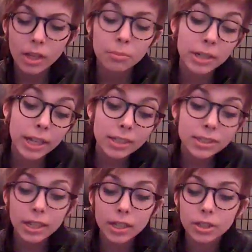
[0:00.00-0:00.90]
but
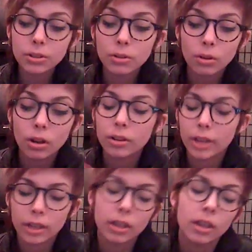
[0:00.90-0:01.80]
hentai, you know, okay,
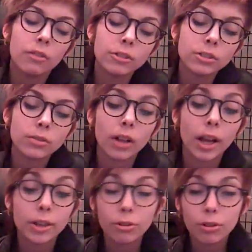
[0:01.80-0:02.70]
first of all,
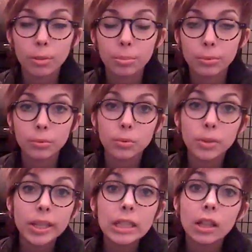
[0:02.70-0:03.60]
I grew up
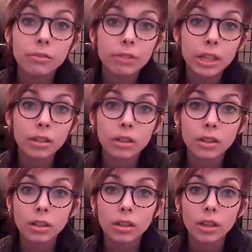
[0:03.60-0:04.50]
really loving
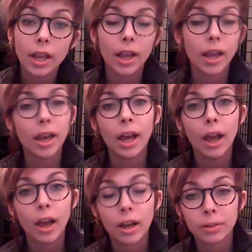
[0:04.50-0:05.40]

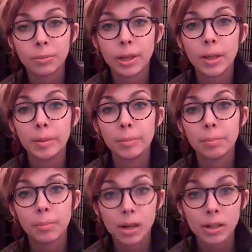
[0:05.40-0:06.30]
anime and
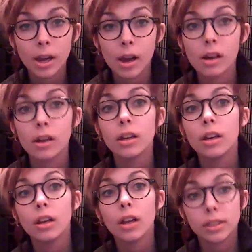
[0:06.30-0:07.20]
manga
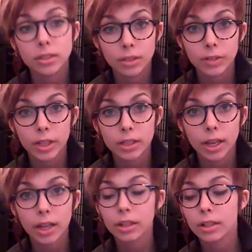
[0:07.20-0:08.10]
and stuff like that.